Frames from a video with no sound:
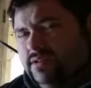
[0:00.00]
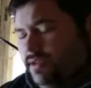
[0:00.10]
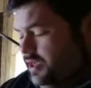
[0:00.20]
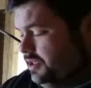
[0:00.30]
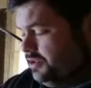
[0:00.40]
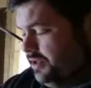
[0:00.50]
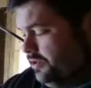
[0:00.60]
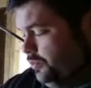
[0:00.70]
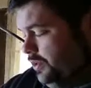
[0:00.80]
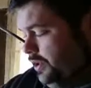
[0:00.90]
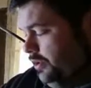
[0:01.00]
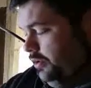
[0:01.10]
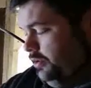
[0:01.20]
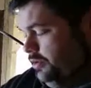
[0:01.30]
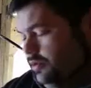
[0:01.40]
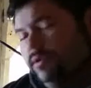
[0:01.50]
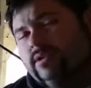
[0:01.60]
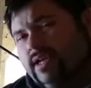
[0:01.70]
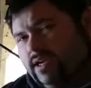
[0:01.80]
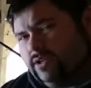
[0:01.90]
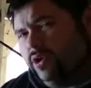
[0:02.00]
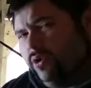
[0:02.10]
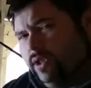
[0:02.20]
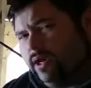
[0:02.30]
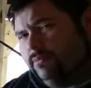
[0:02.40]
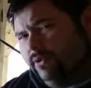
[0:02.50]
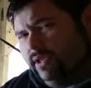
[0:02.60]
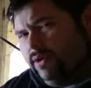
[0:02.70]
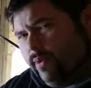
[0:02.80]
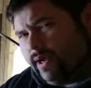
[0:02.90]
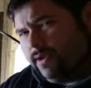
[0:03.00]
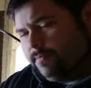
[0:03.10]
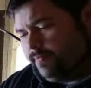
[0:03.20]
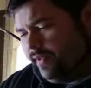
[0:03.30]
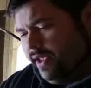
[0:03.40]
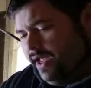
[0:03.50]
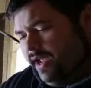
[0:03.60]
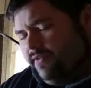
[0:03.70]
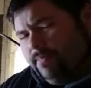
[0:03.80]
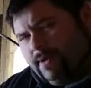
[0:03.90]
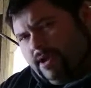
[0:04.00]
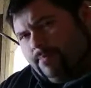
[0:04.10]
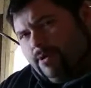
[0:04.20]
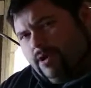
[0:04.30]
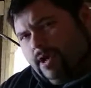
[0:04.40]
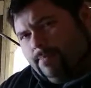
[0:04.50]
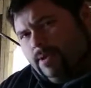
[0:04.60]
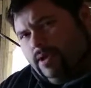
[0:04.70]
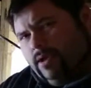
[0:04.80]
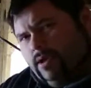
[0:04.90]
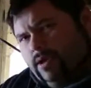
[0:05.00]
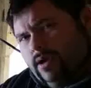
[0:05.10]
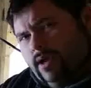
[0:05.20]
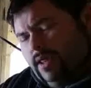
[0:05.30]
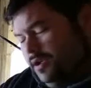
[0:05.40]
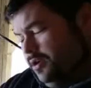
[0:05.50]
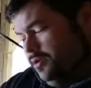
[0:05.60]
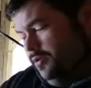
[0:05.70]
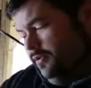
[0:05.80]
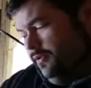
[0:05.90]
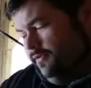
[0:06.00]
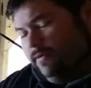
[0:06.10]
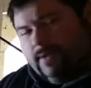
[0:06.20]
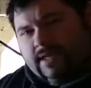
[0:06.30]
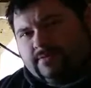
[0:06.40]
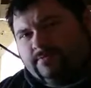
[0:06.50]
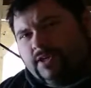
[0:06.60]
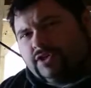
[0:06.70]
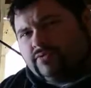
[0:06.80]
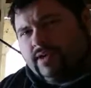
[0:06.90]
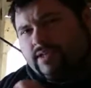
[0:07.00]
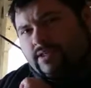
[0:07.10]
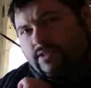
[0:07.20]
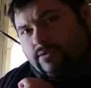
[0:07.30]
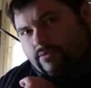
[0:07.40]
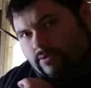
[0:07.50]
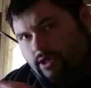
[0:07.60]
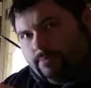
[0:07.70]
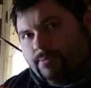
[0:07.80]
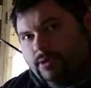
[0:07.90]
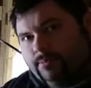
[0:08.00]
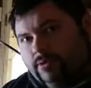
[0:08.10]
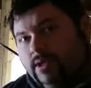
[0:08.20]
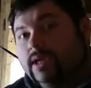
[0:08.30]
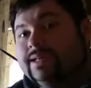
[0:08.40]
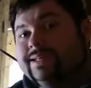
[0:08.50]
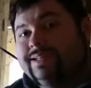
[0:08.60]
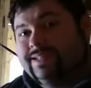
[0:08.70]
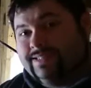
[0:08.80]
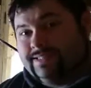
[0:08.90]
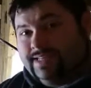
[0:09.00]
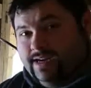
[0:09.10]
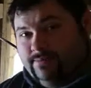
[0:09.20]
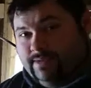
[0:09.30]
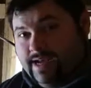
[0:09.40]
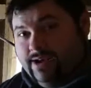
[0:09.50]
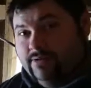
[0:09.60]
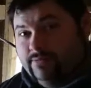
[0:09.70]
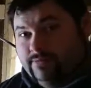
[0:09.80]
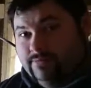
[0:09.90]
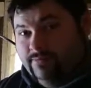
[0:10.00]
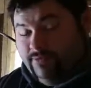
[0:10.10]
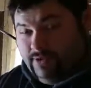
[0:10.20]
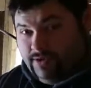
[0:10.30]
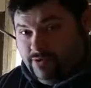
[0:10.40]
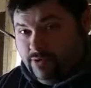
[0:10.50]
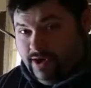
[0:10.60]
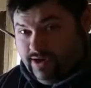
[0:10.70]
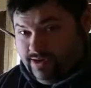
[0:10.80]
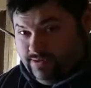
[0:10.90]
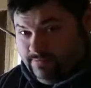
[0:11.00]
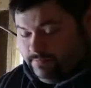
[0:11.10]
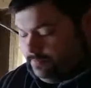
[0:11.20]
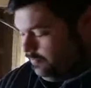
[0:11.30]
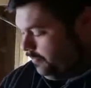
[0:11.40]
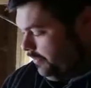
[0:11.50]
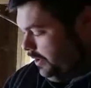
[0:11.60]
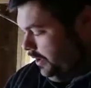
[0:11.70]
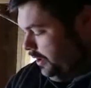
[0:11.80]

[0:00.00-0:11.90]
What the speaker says: So heat stress will take a toll on them really quick. You pick a bird up, and they go from nice flush red to dark purple, set them down before they croak on you.